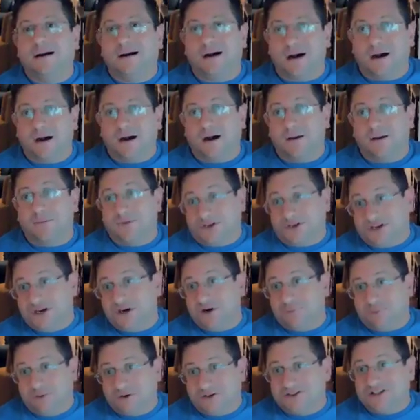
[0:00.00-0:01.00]
the
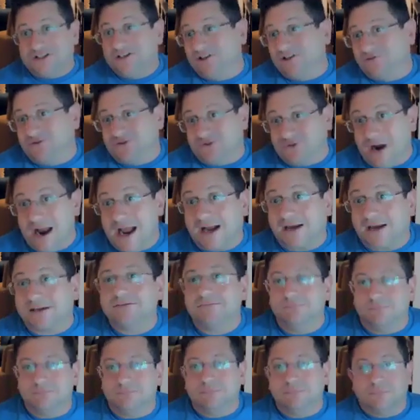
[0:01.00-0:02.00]
chairperson of track,
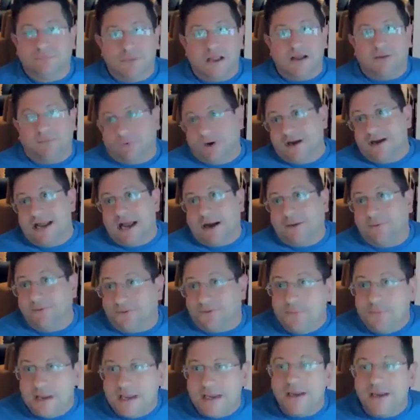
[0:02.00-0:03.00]
right now
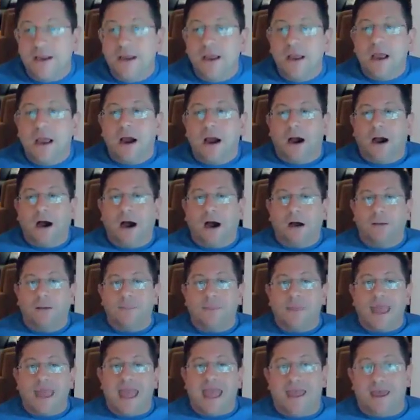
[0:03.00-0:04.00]
it's me,
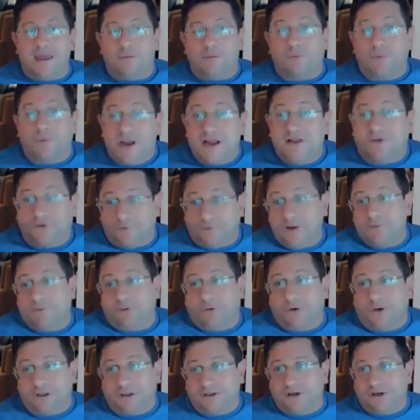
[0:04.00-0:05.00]
reads a
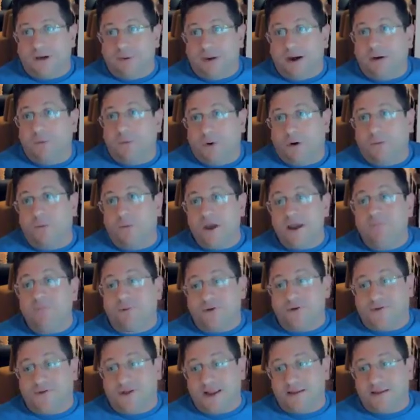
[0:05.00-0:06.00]
report about what we
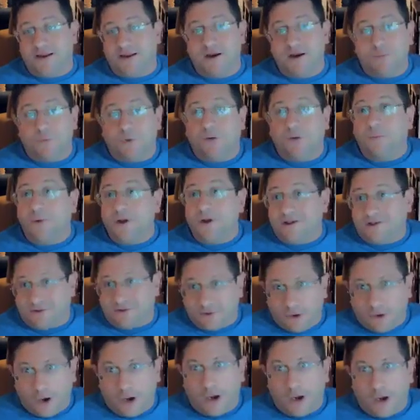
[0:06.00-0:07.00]
presented and what we
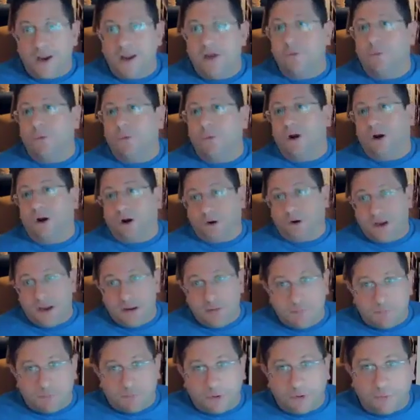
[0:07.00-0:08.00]
saw and what our
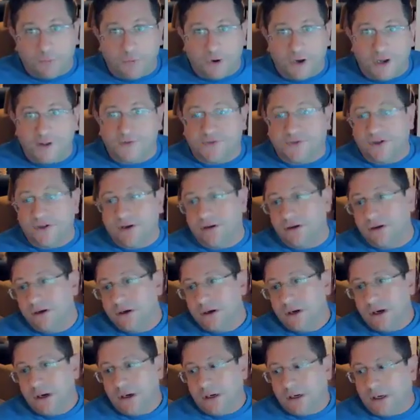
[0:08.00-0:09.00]
input was, and
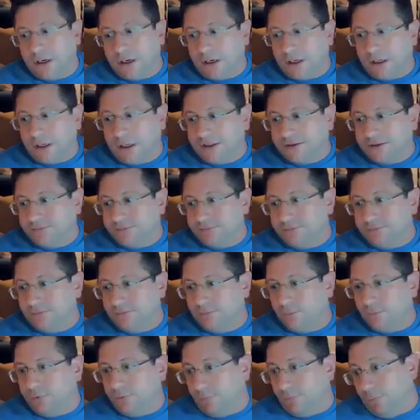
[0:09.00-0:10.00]

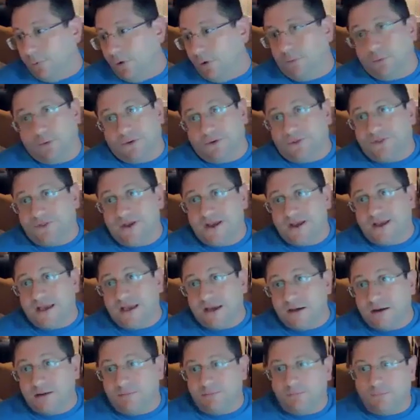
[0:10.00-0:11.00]
what we're
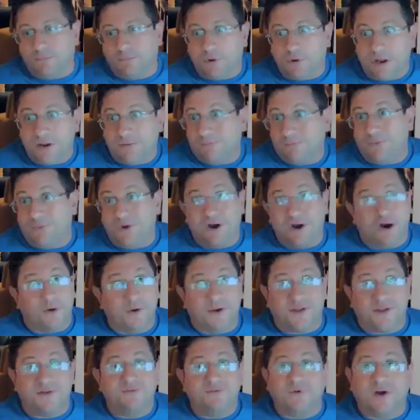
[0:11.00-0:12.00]
thinking. And we
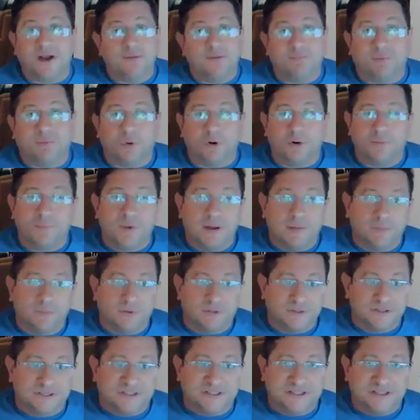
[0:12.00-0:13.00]
always invite board
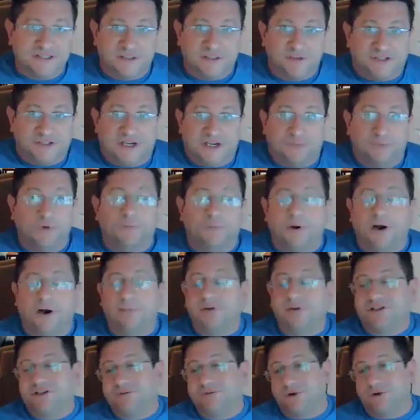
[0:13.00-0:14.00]
members and the general
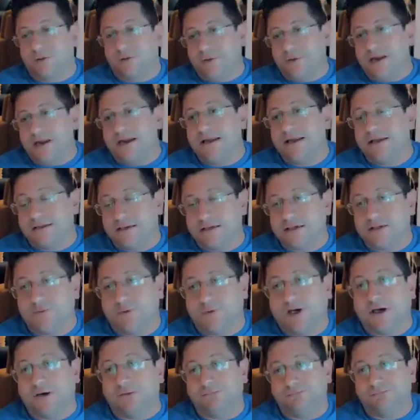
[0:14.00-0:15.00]
public to our meetings as
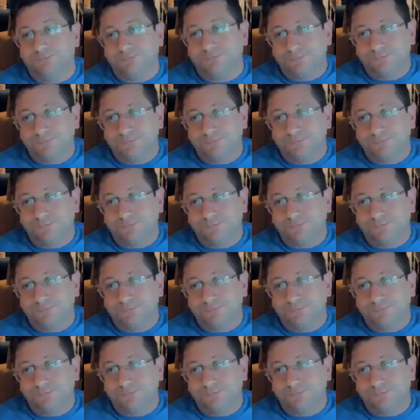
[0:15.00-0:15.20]
well.